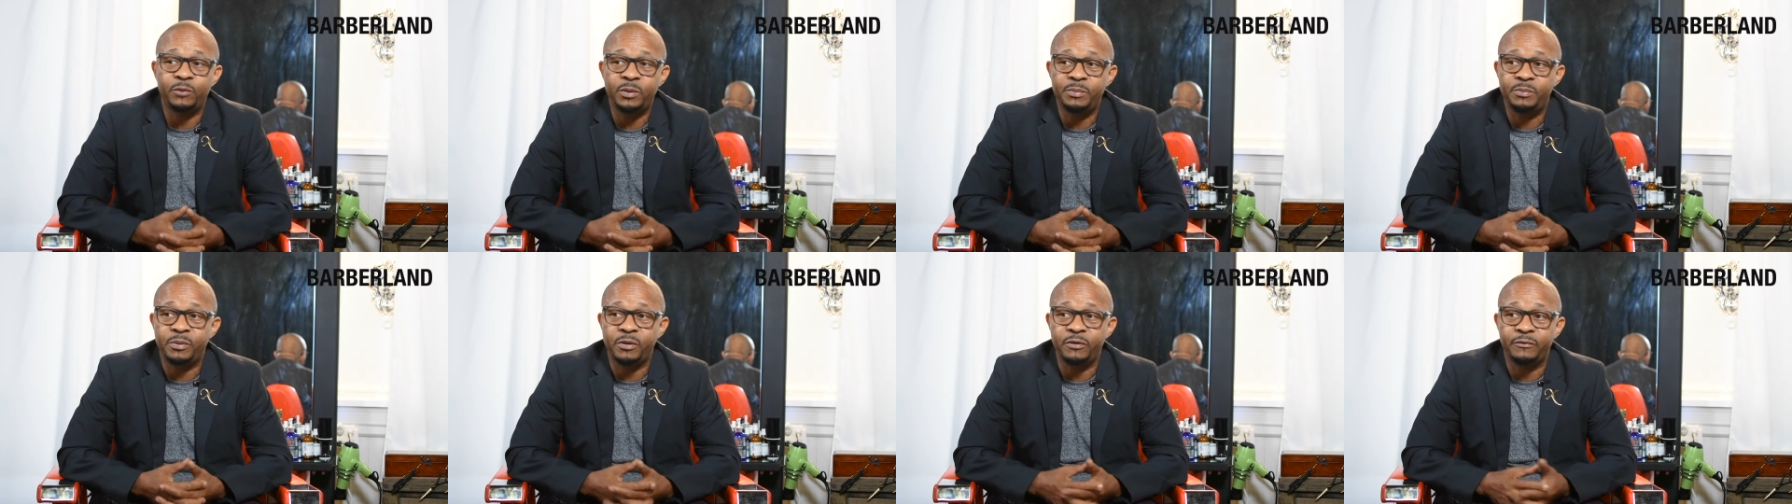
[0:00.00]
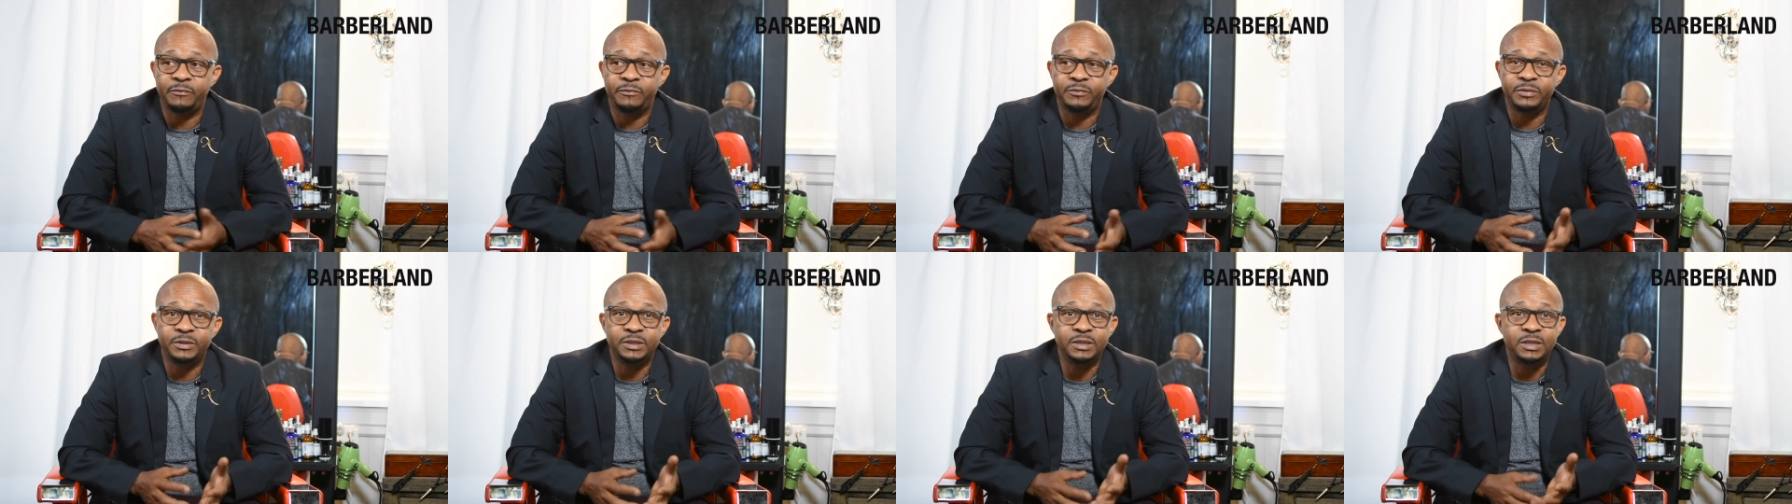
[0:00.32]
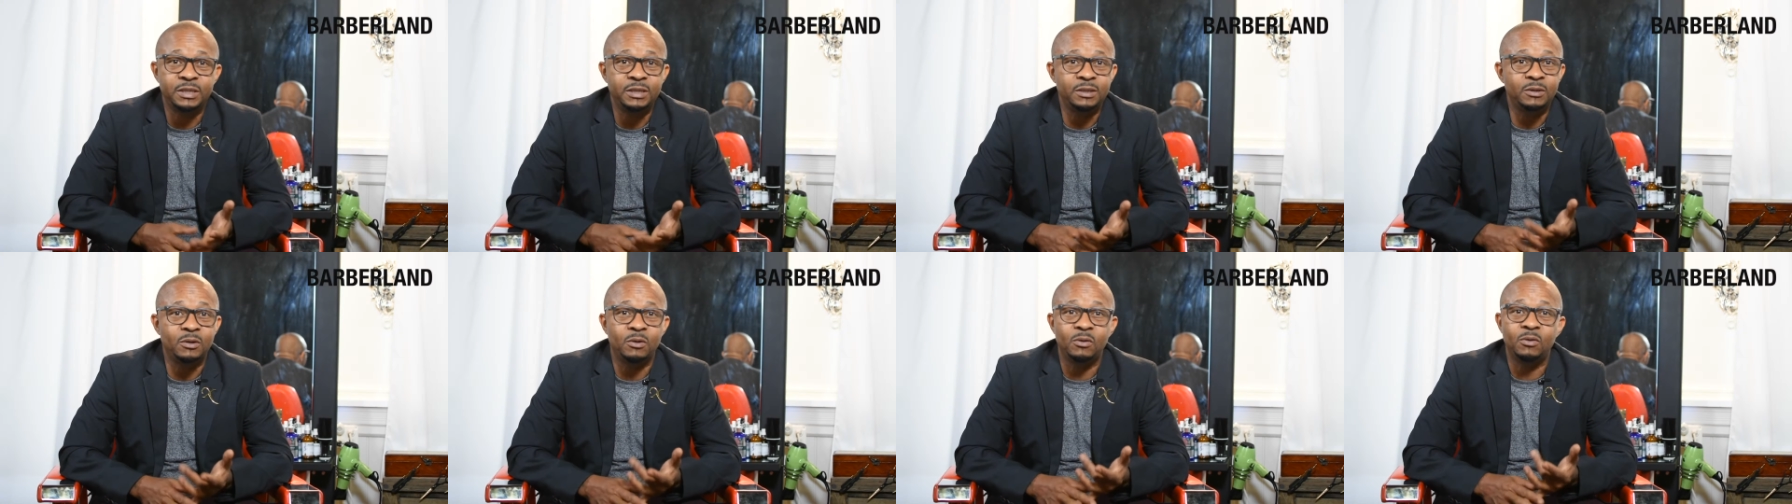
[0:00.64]
We birthed
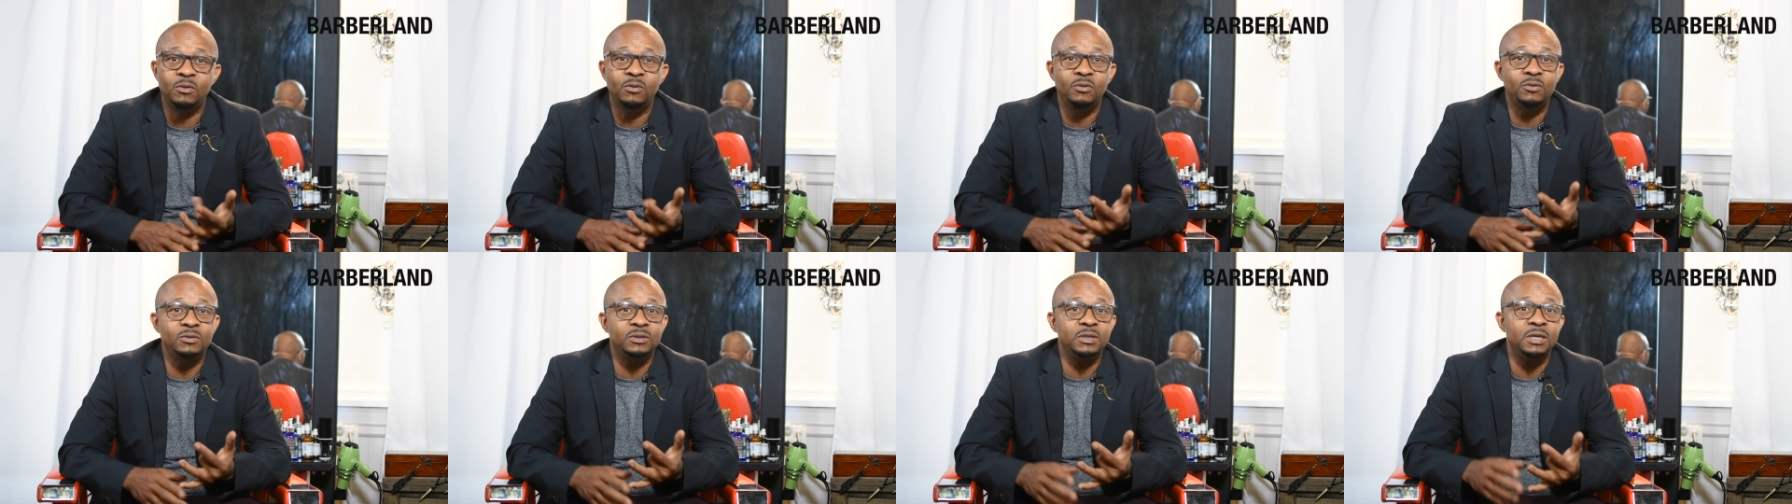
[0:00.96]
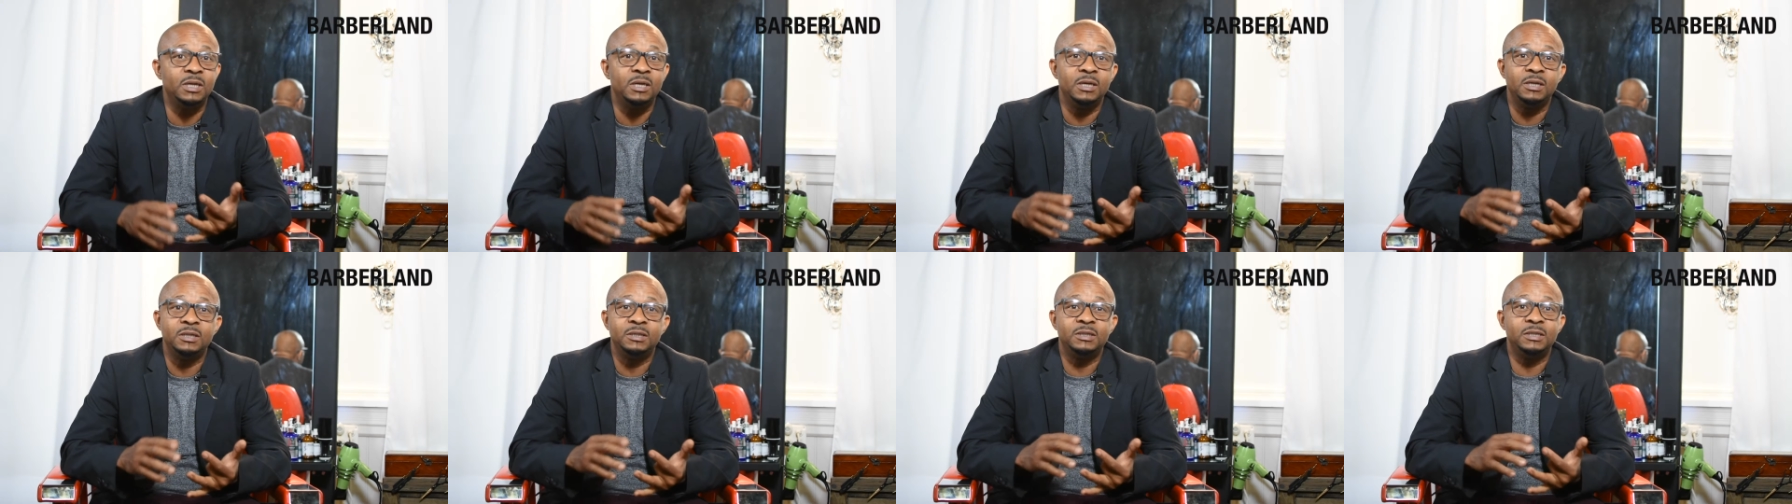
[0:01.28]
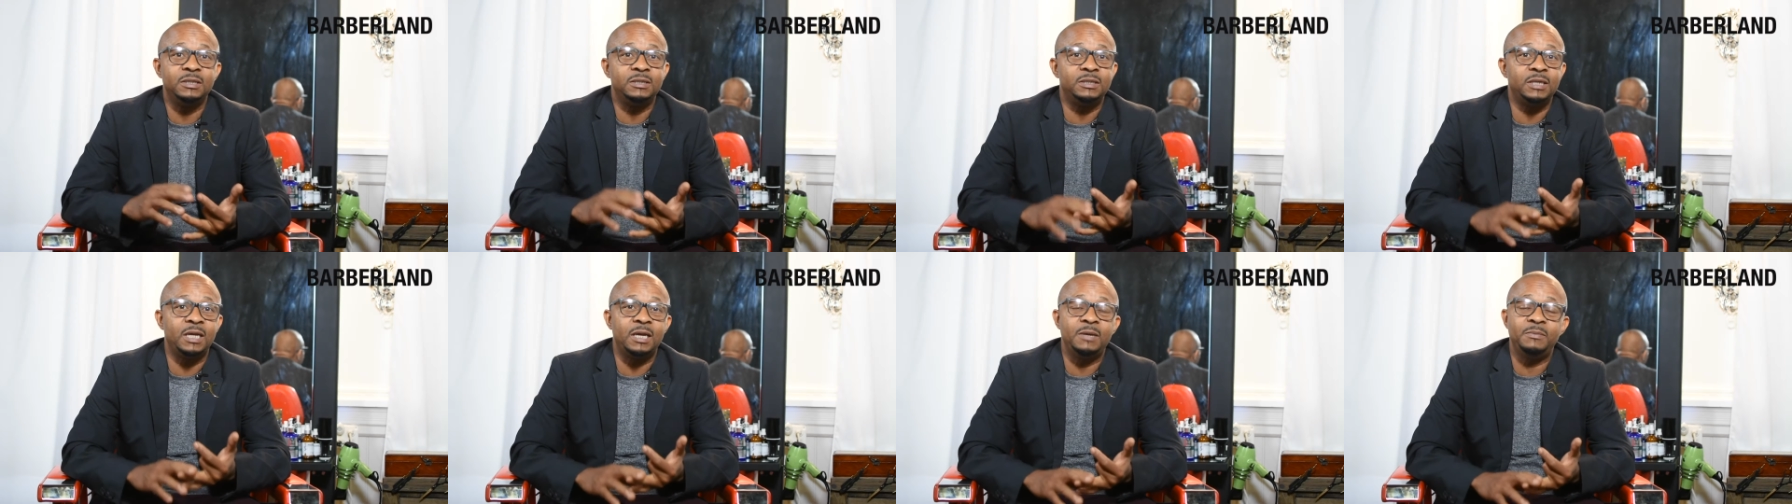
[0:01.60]
Pacinos,
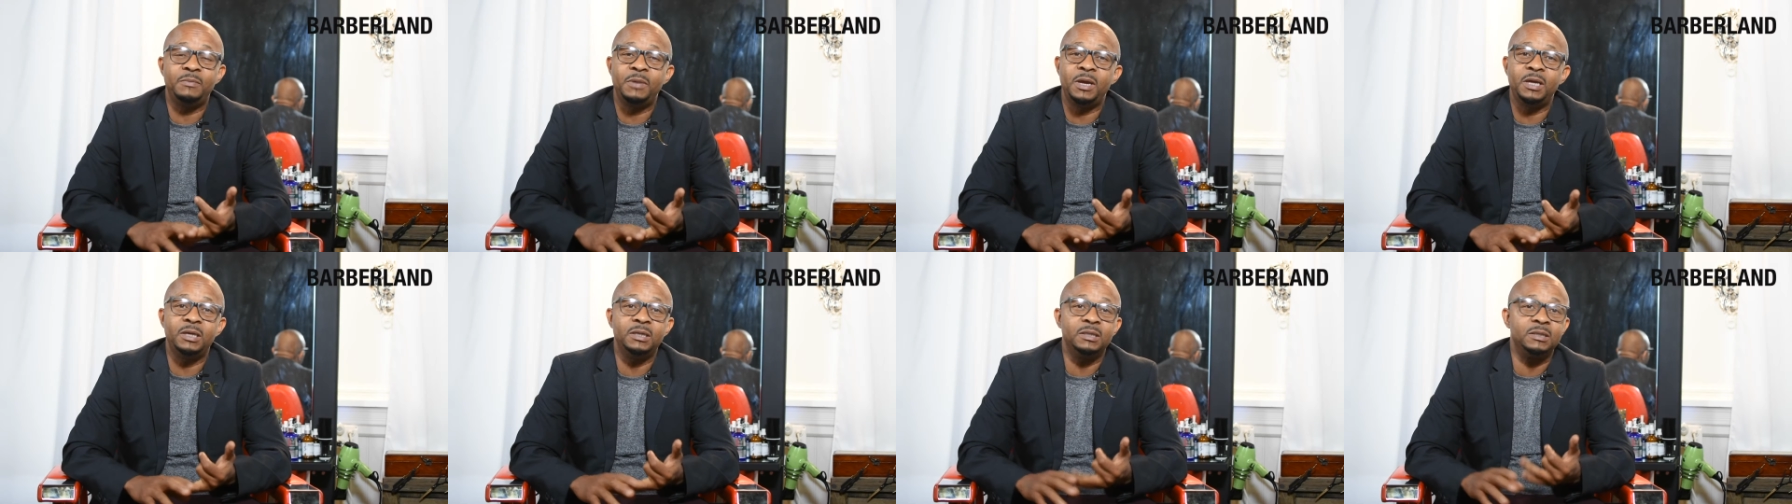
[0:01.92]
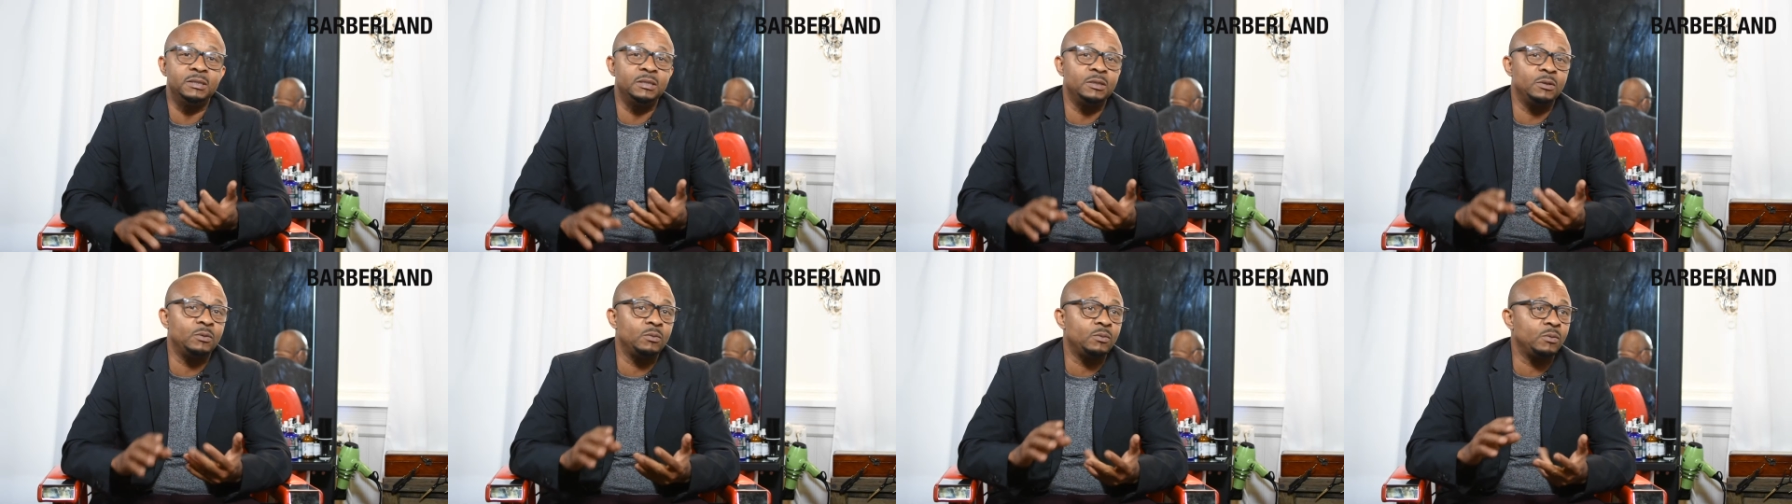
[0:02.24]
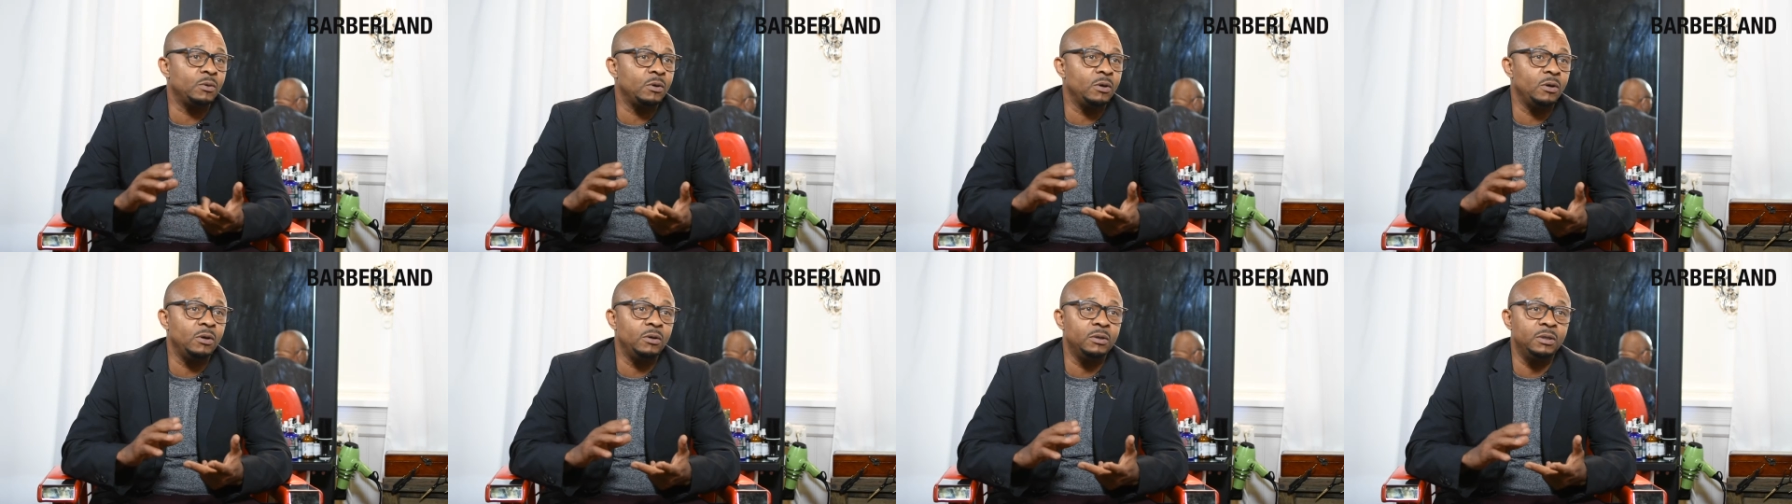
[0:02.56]
the Jay Majors of the
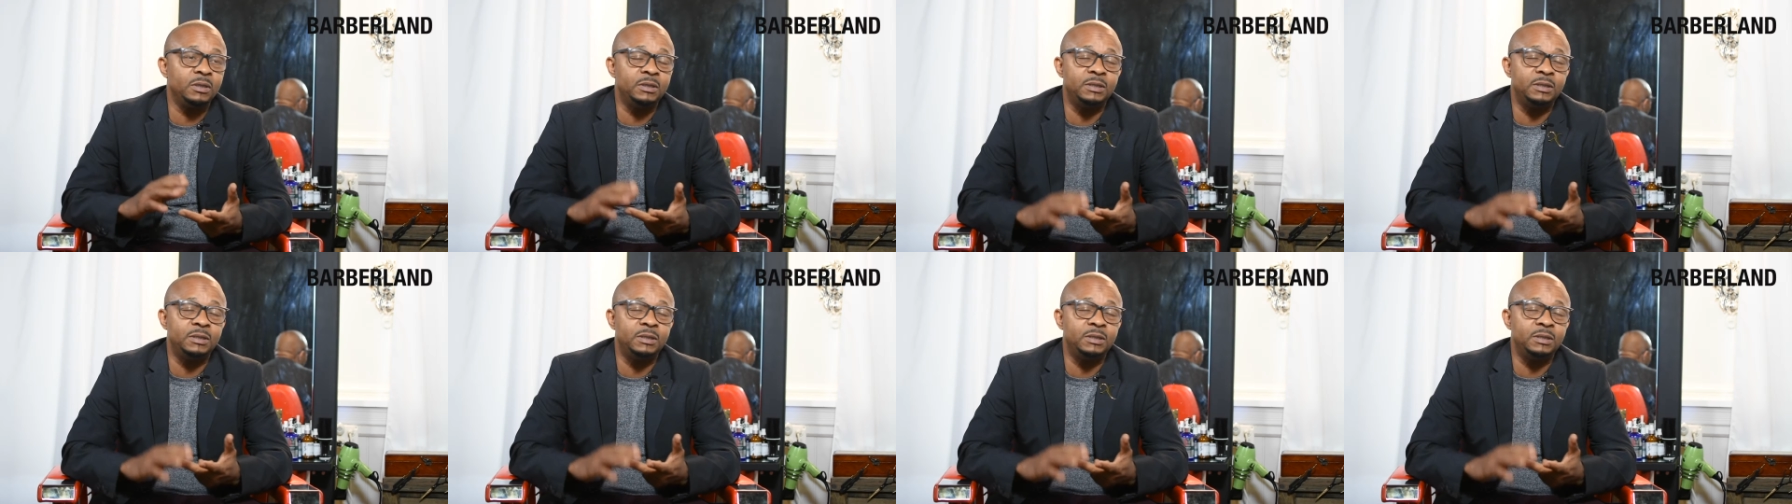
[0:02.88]
world,